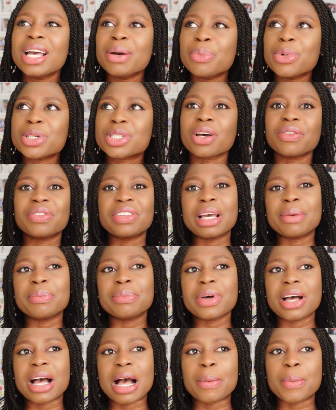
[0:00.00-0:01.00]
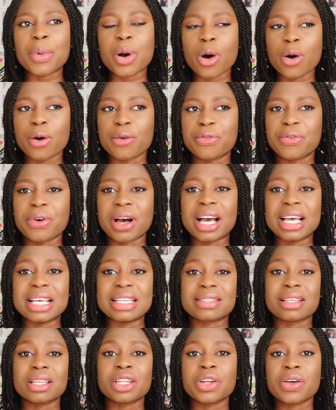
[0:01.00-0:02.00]
most of them offer
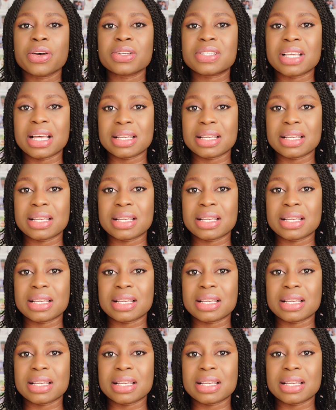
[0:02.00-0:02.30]
is the nurse